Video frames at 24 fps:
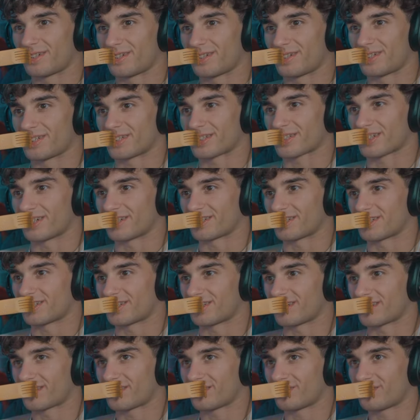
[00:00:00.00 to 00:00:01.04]
Discussing
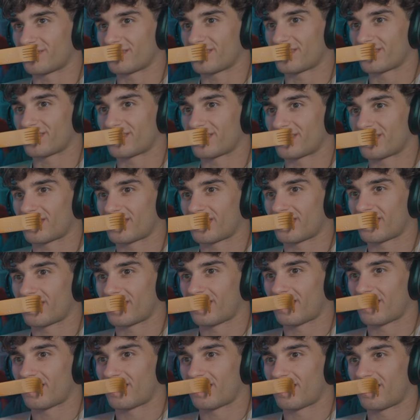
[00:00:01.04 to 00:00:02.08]
dick away.
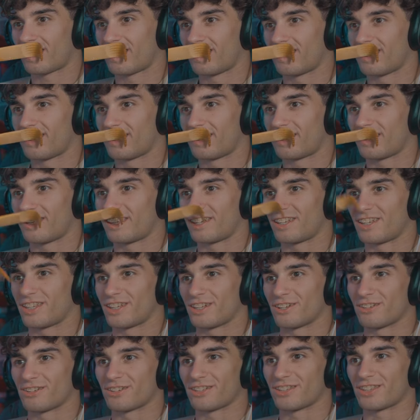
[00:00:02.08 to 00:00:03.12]

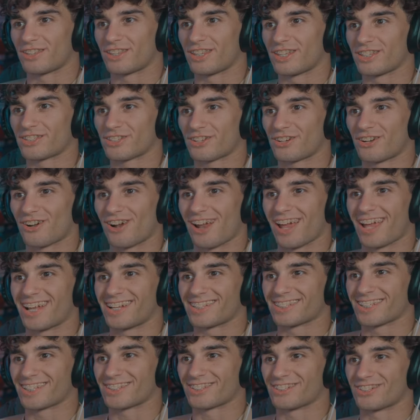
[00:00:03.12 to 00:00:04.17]
You, these are our
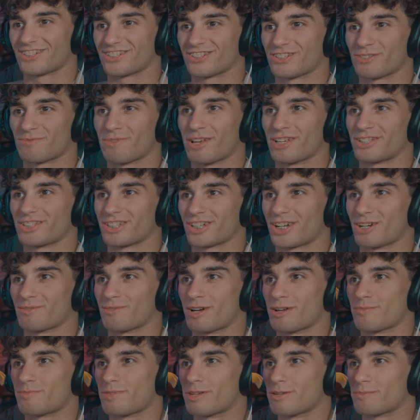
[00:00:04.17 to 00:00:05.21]
ancestors who are pissing on my
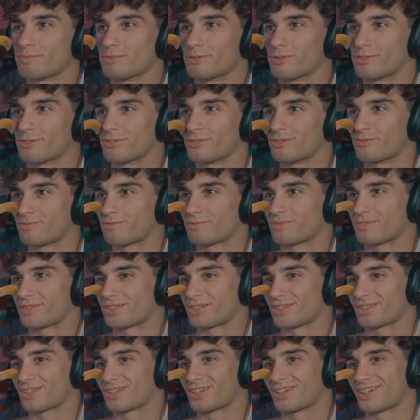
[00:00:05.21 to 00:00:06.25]
people.
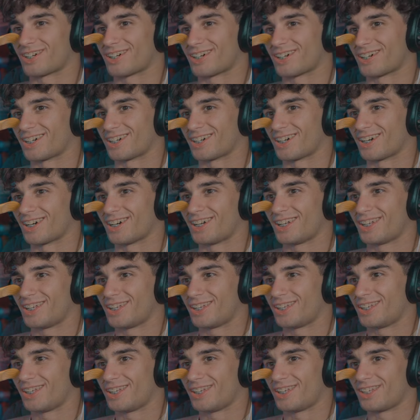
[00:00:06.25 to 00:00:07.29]
Ah, uh,
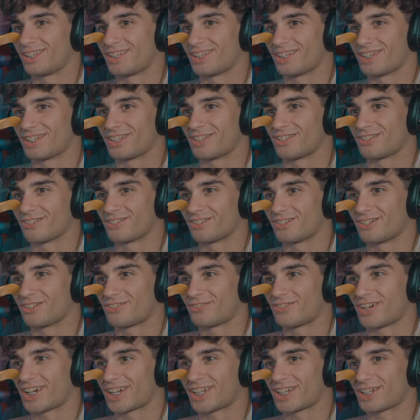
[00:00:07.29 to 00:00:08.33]
you little
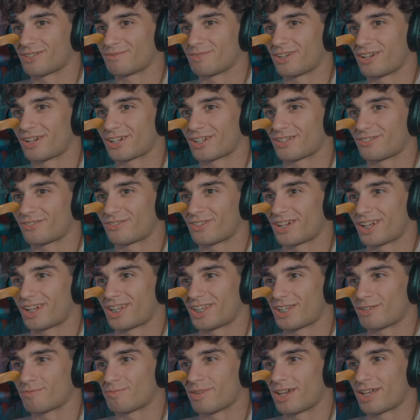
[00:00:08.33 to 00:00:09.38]
fucking American friend.
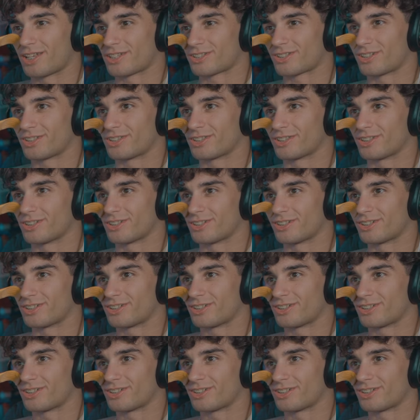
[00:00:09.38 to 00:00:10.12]
He pissed on the.